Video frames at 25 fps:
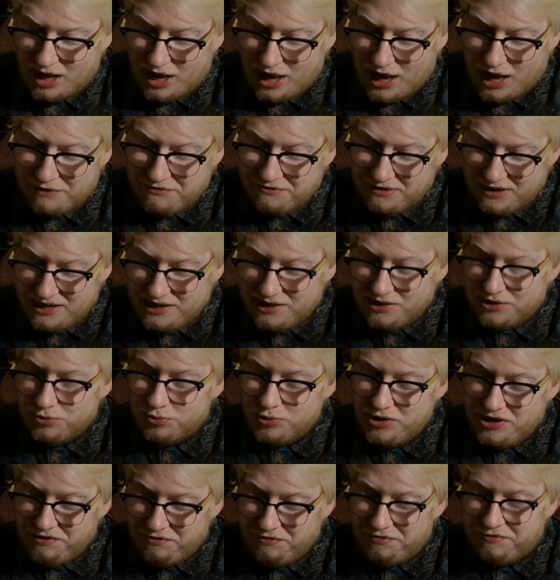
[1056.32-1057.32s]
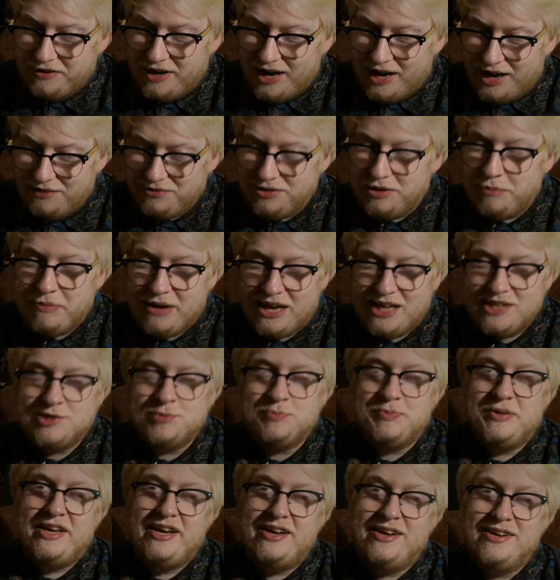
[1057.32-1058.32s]
I think we've found the
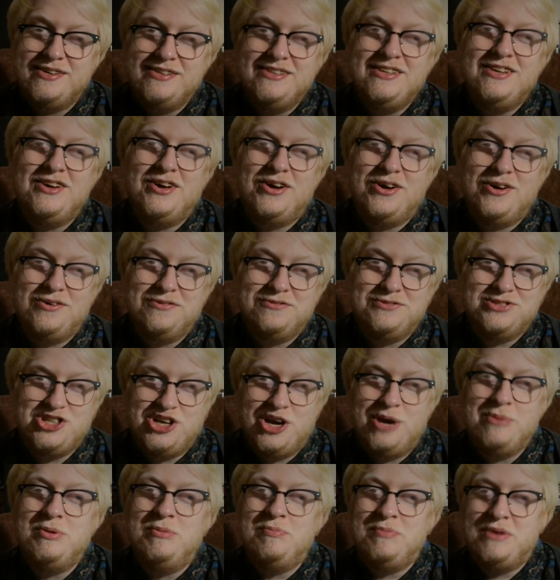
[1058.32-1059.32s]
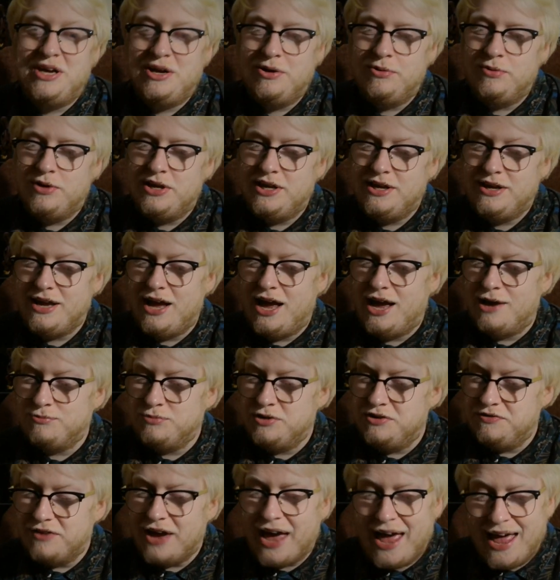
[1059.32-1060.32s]
best beer of German Beer Week, and
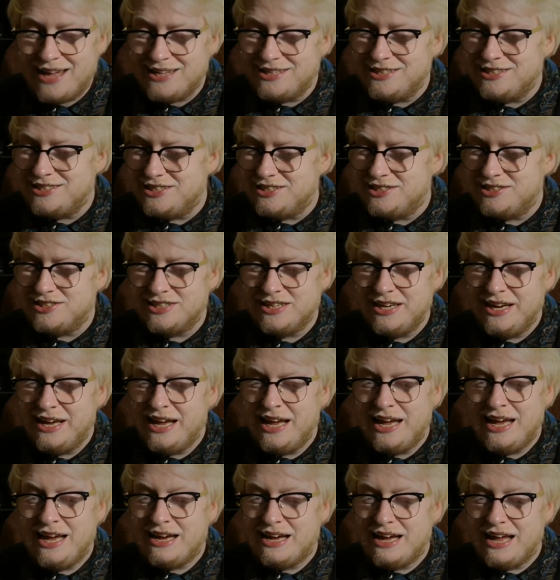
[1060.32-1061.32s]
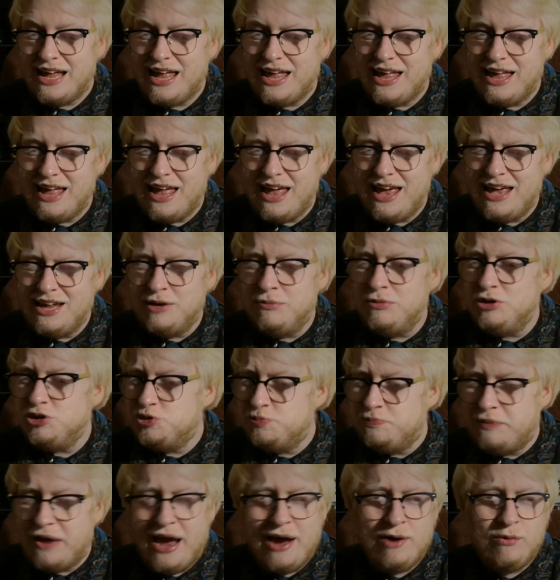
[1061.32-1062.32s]
we've ended in a
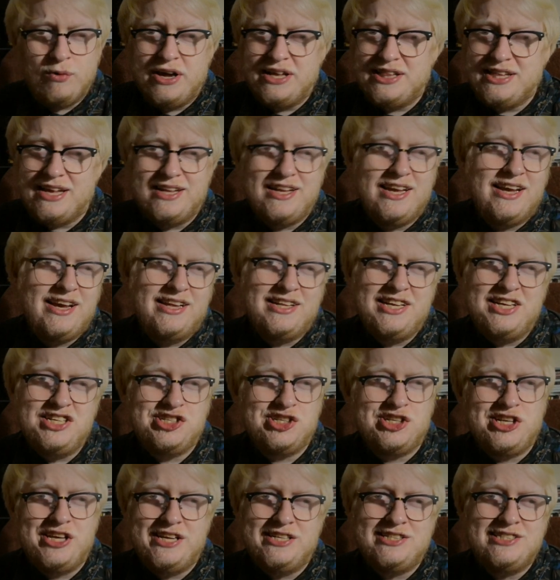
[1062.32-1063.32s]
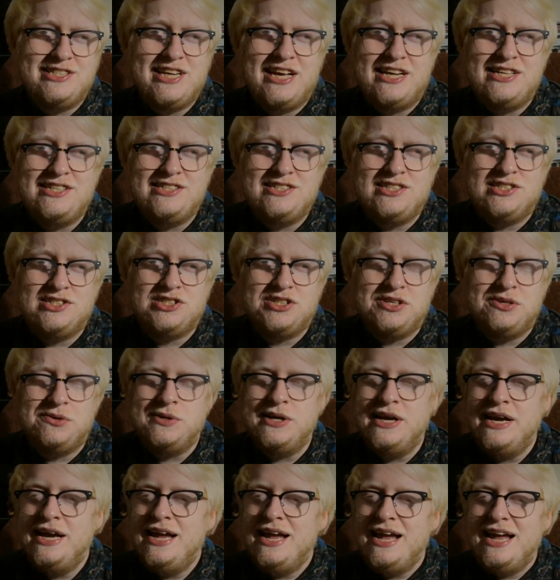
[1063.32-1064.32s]
much better way than I initially intended to.
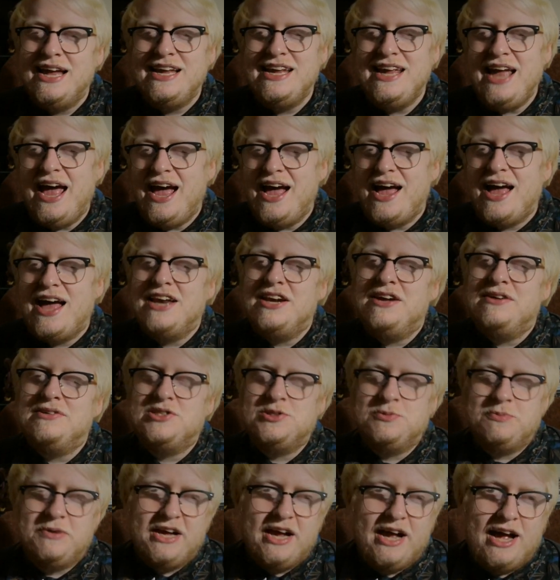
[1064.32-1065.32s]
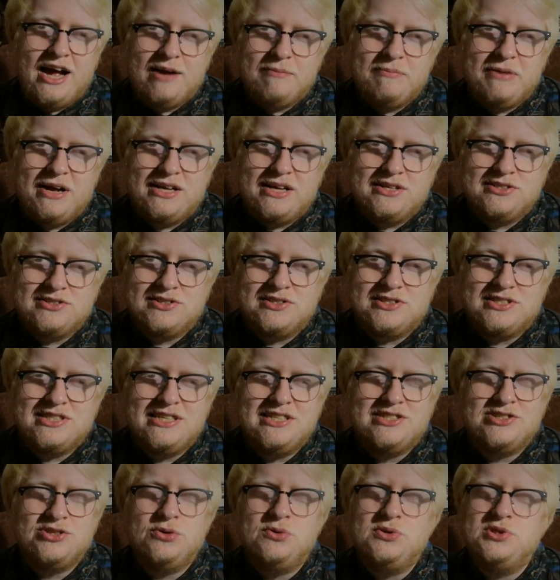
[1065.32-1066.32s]
Yeah, I know it's a bit haphazard.
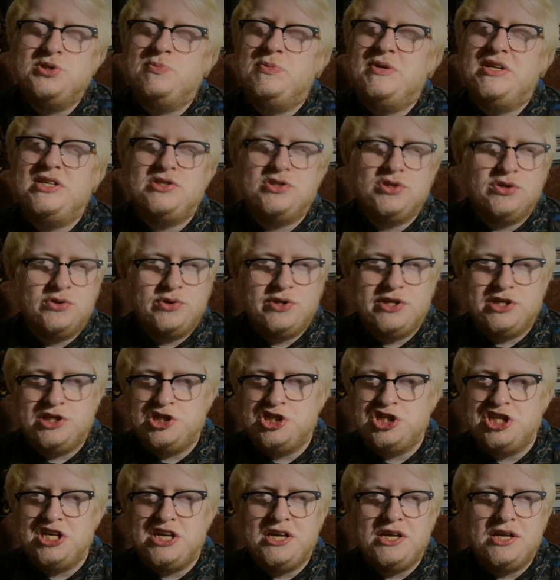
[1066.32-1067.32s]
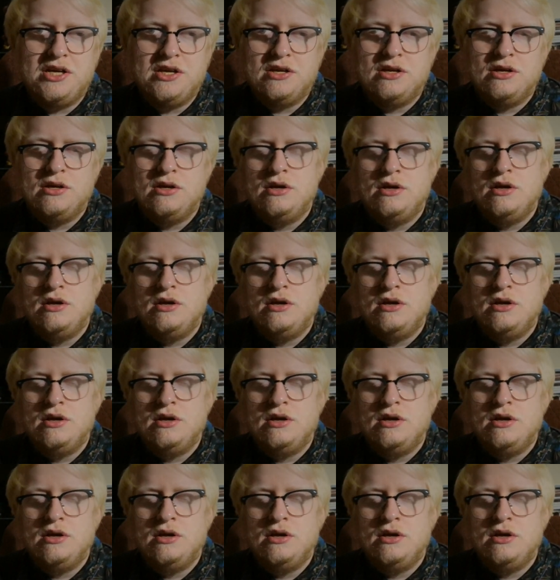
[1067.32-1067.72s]
It's always a bit tongue-in-cheek.